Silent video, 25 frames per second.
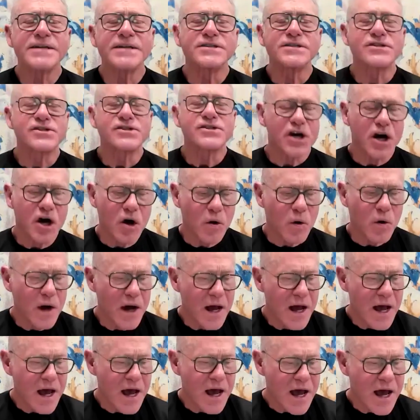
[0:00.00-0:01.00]
so
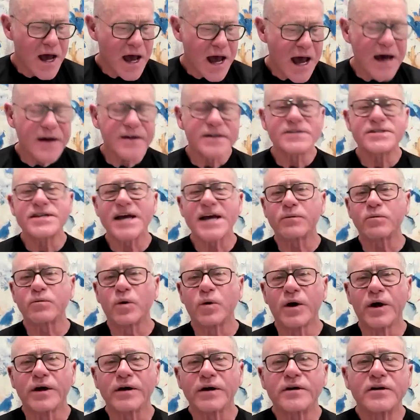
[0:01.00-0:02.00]
how does that
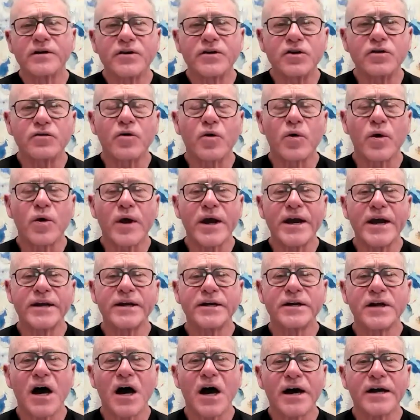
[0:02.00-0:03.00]
work? You
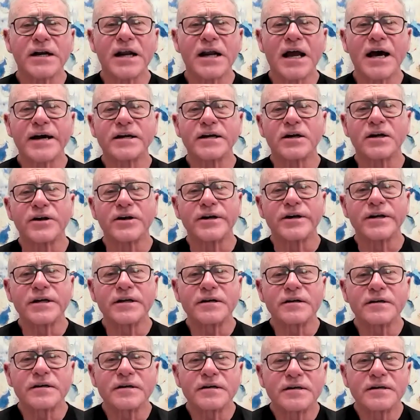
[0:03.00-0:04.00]
created online
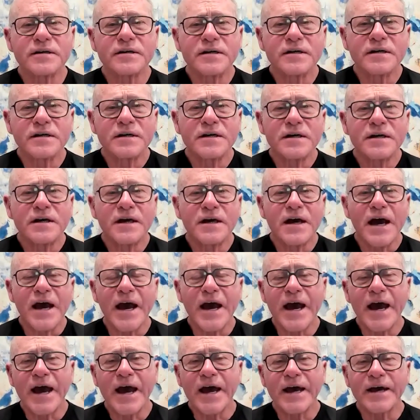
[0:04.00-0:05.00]
learning
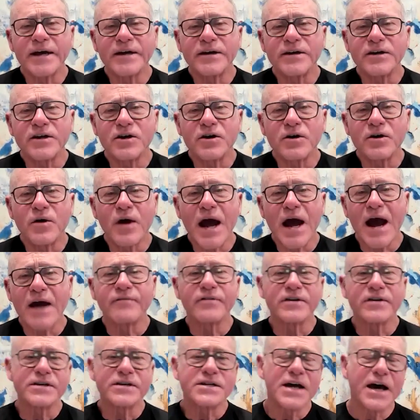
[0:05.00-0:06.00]
and you
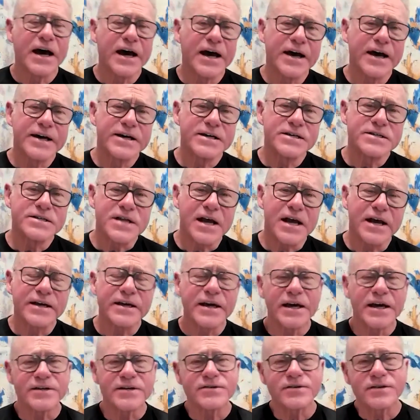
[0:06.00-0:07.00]
advertised, I
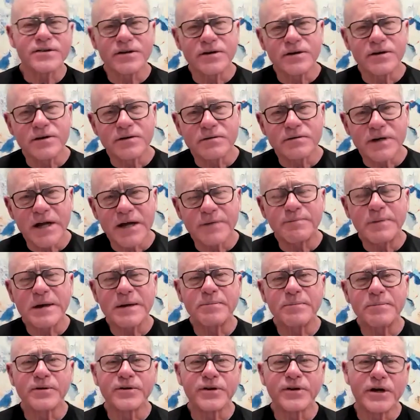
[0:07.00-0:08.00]
guess, to let
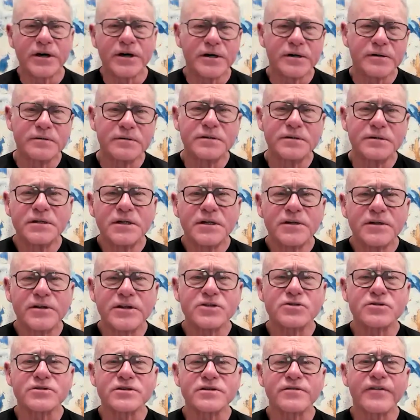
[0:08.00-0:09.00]
people know
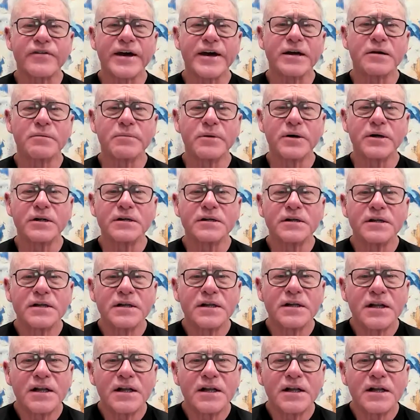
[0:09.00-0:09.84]
this was available.